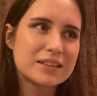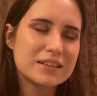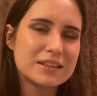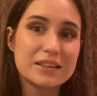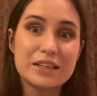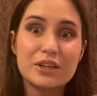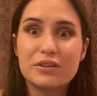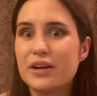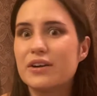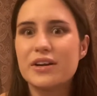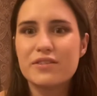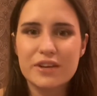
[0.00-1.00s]

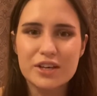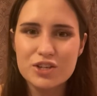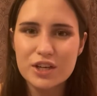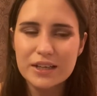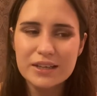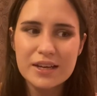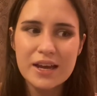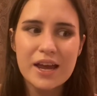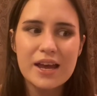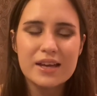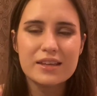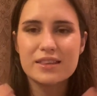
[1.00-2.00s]
literary fiction,
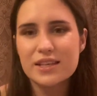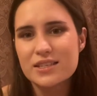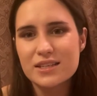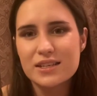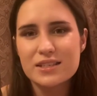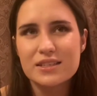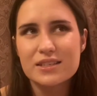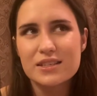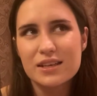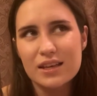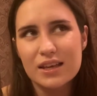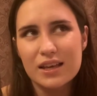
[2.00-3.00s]
this is
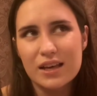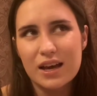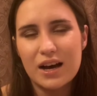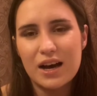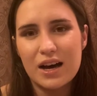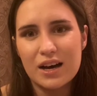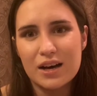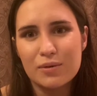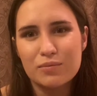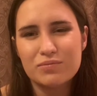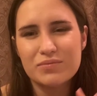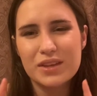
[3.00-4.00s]
a
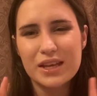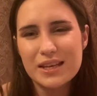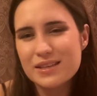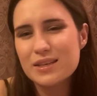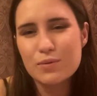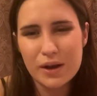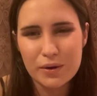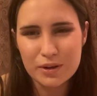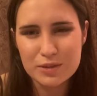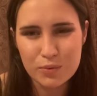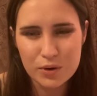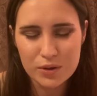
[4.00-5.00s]
easy way to
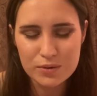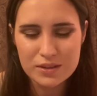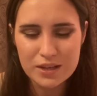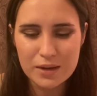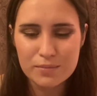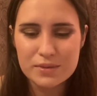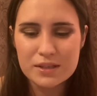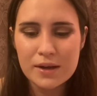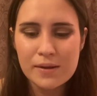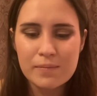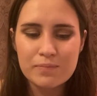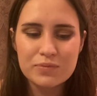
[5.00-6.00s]
explore those themes.
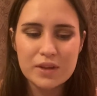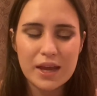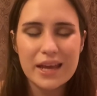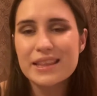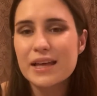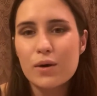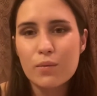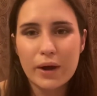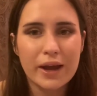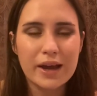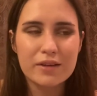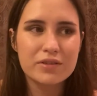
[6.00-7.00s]
In that
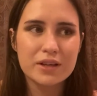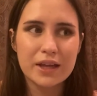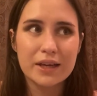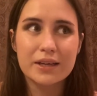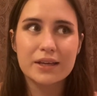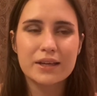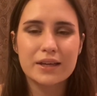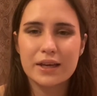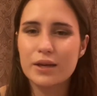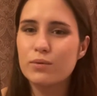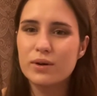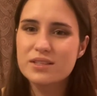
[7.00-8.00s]
way, I feel like
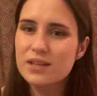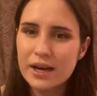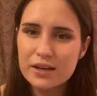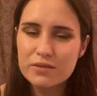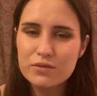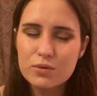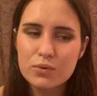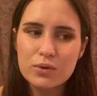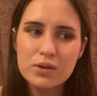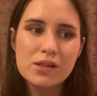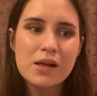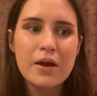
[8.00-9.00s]
it was kind of
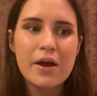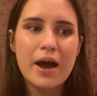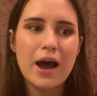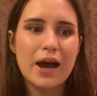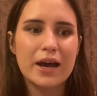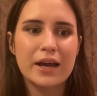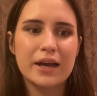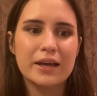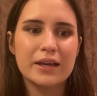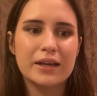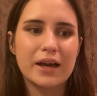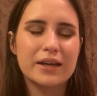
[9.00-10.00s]
cool. I
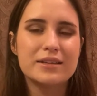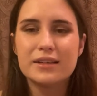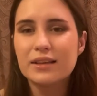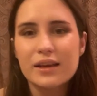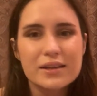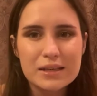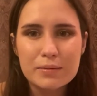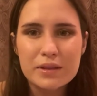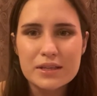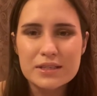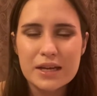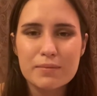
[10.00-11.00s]
I did like some of the
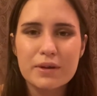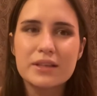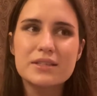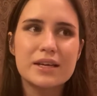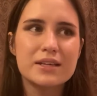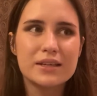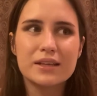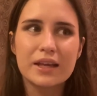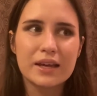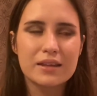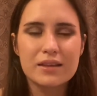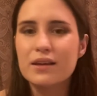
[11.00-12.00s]
statements. I did
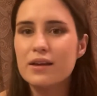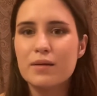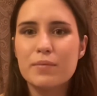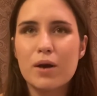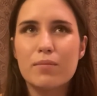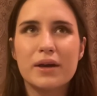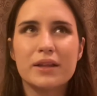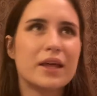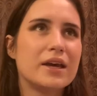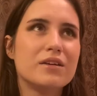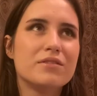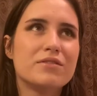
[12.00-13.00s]
like thinking about my
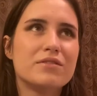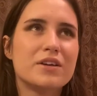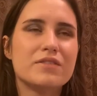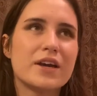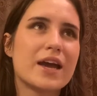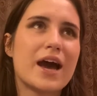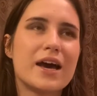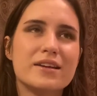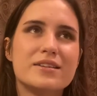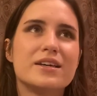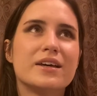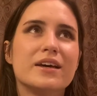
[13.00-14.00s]
life if I had
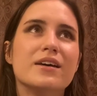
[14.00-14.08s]
to